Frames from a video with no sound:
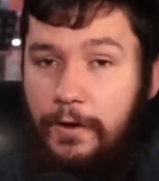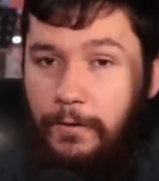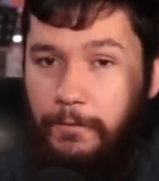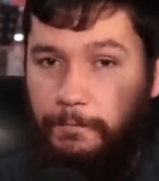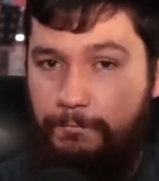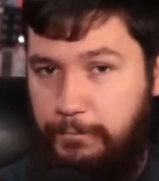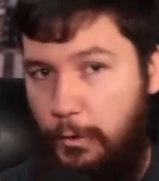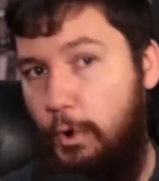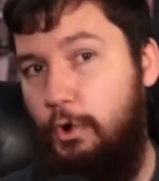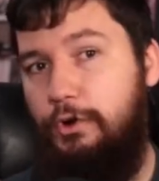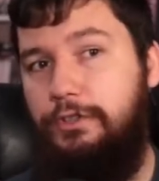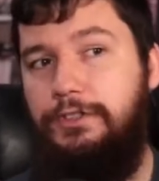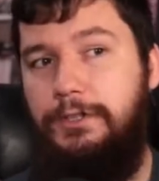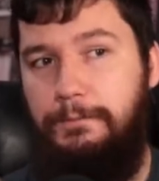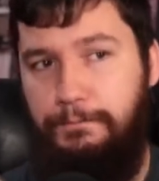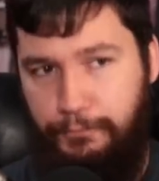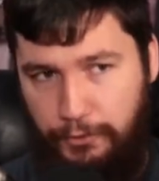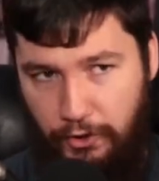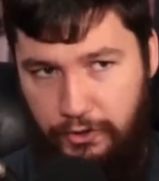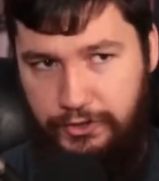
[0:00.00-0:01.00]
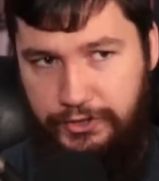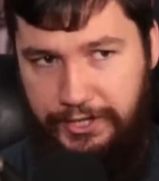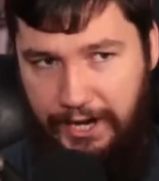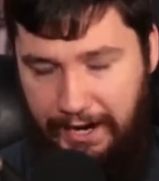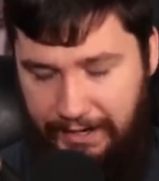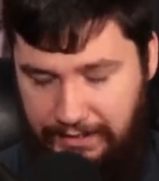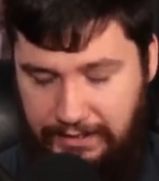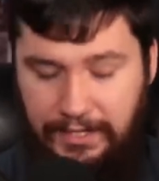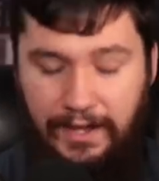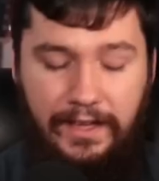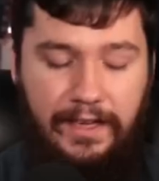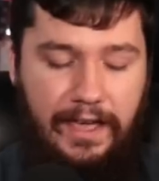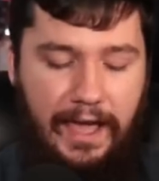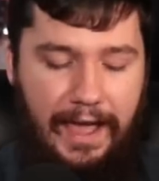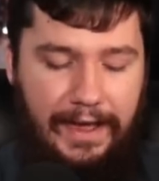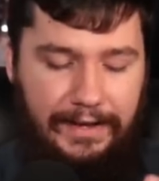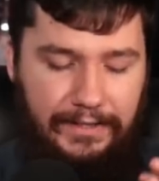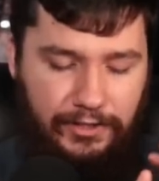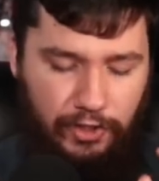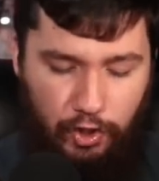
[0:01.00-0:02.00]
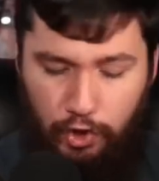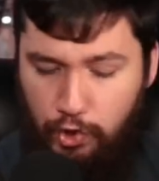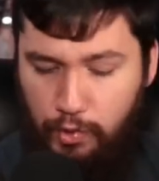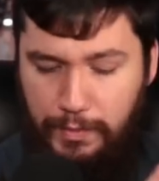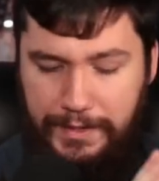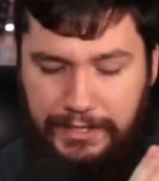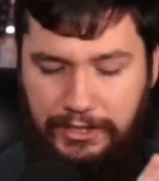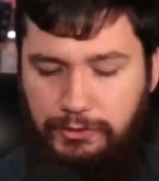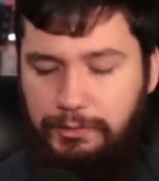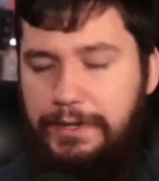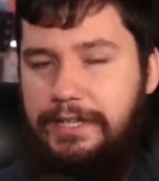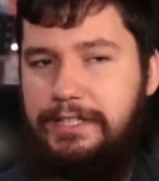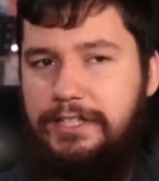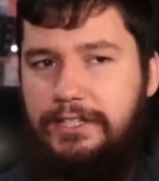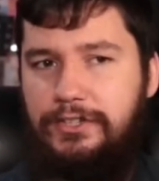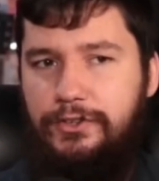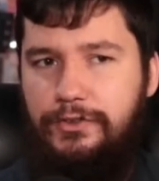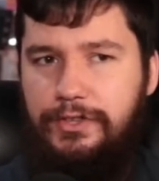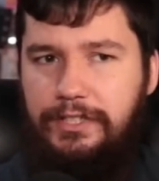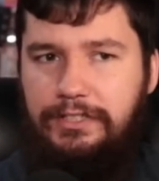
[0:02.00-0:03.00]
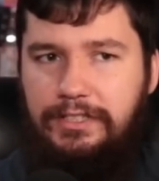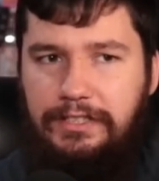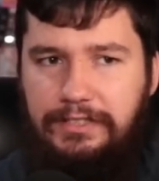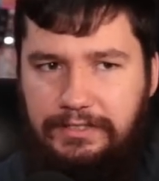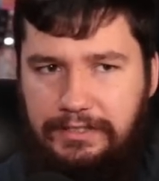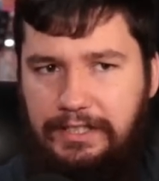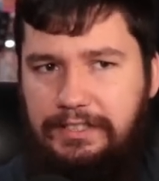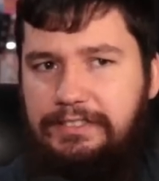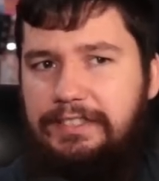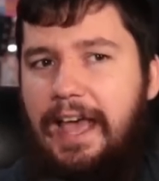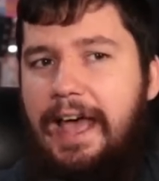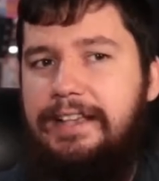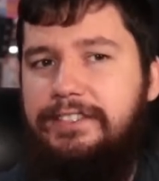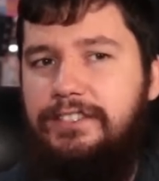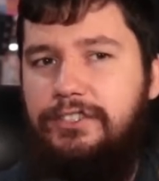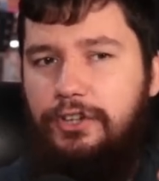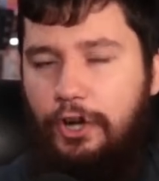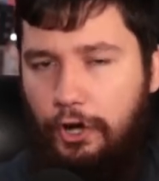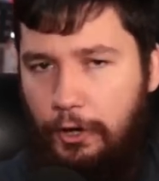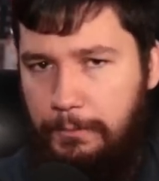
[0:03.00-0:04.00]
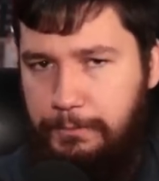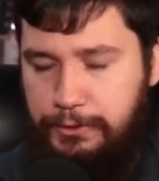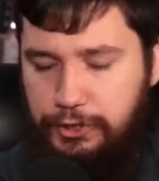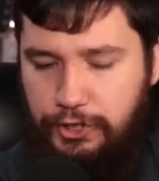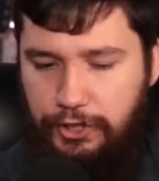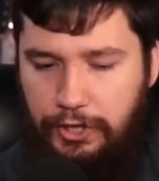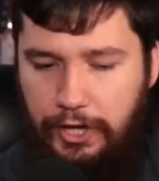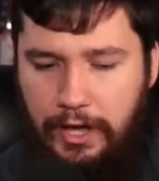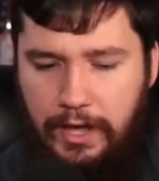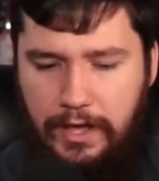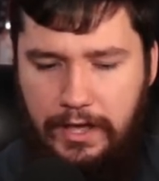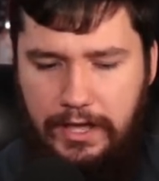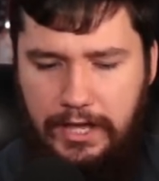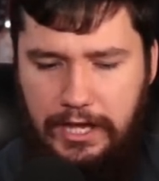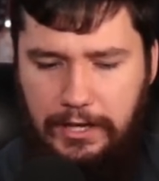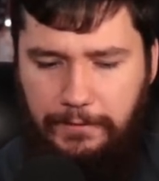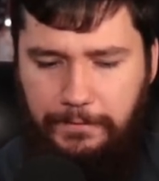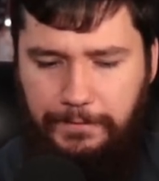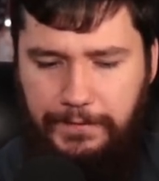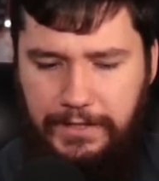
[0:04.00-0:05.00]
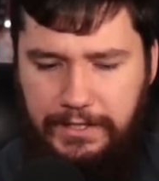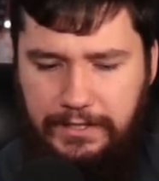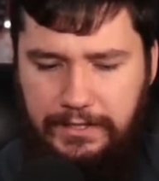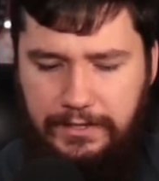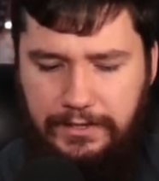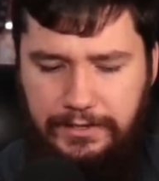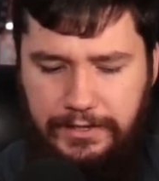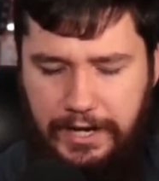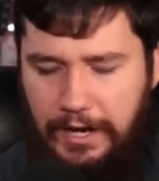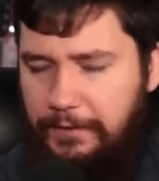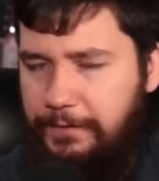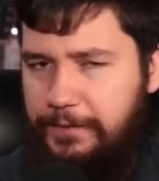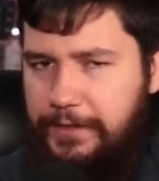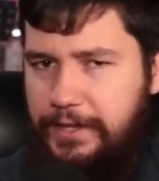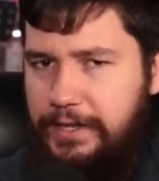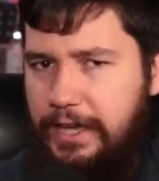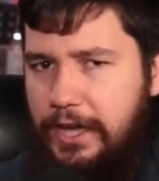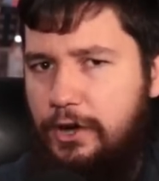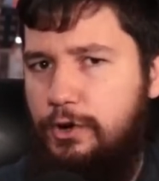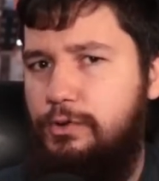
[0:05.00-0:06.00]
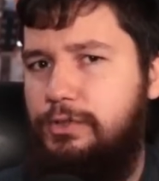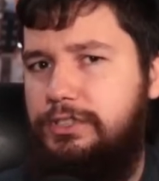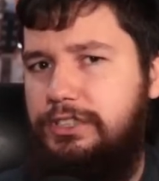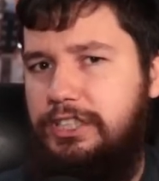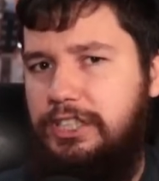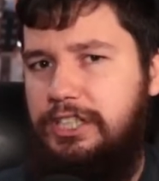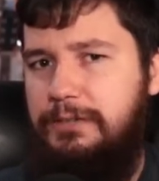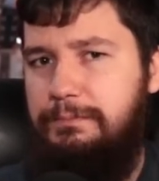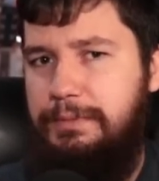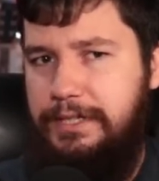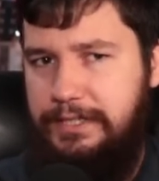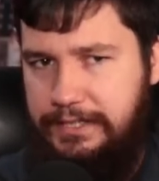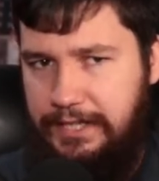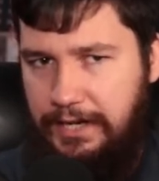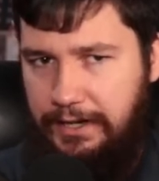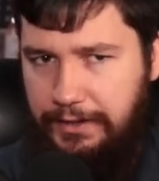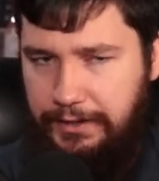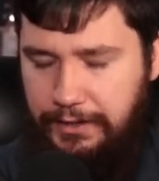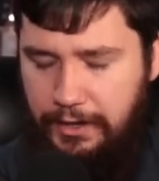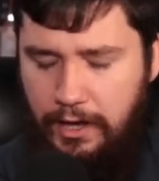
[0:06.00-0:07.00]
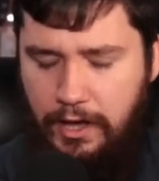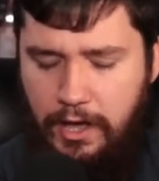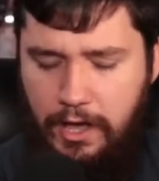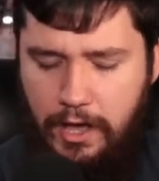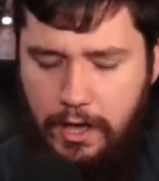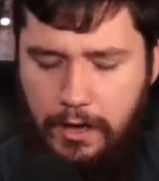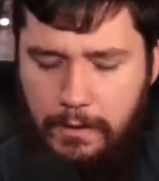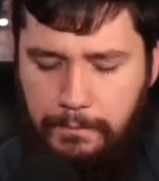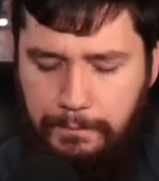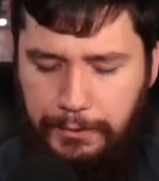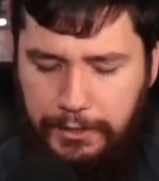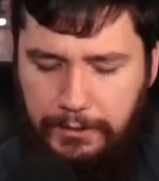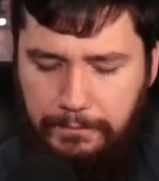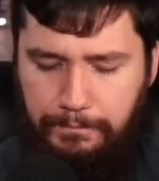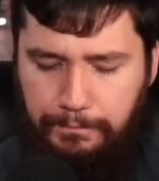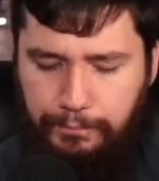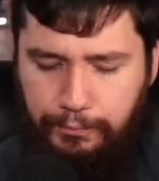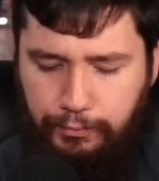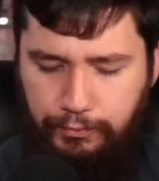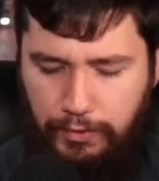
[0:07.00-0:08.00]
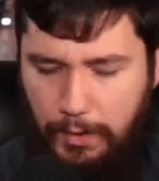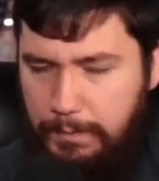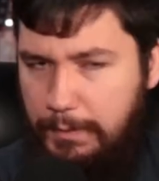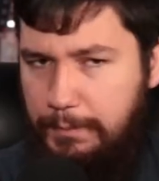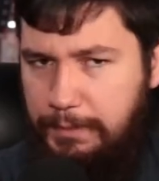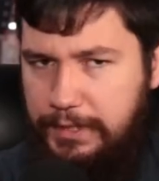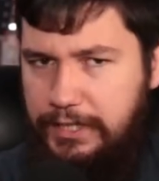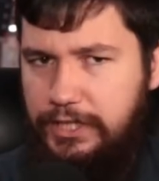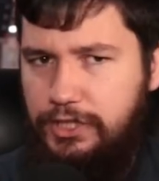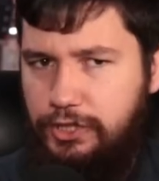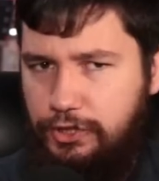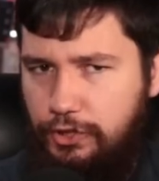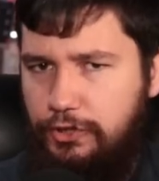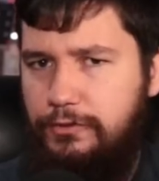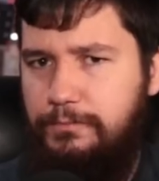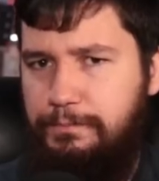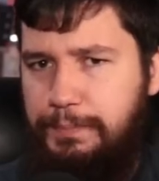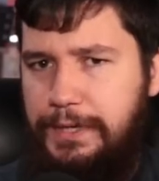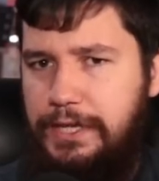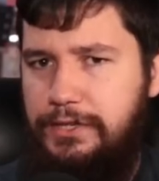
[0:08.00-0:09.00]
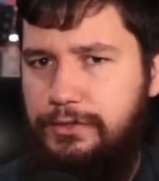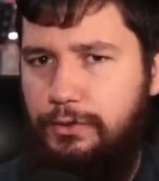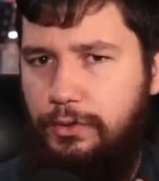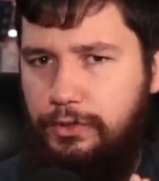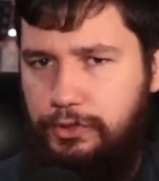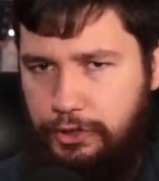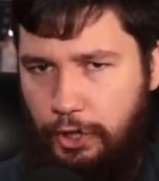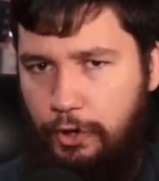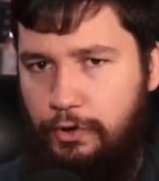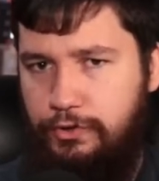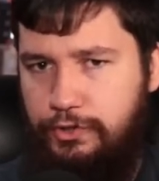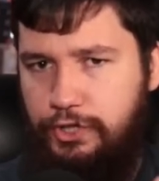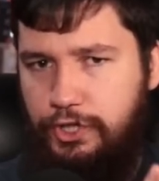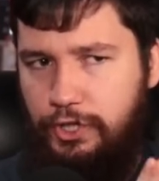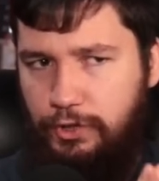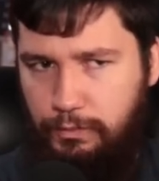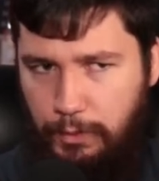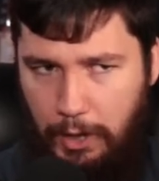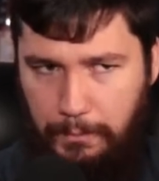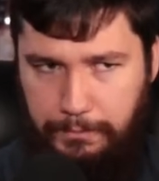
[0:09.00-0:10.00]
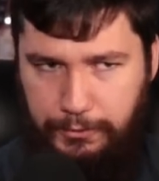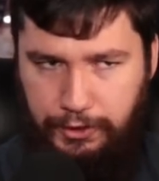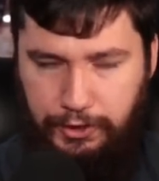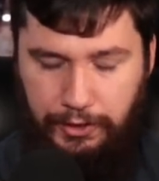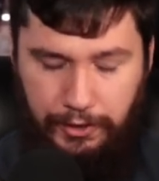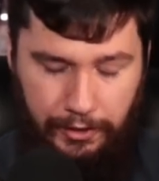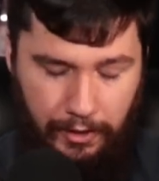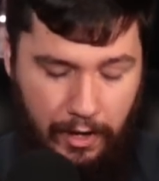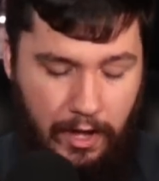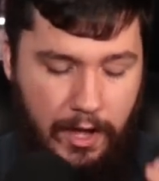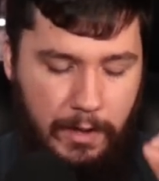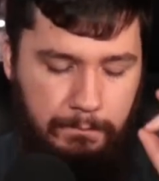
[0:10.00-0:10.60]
Fork the project. And it's always great to know this exists as an option if there's nothing else that can be done, but it probably shouldn't be your go to option.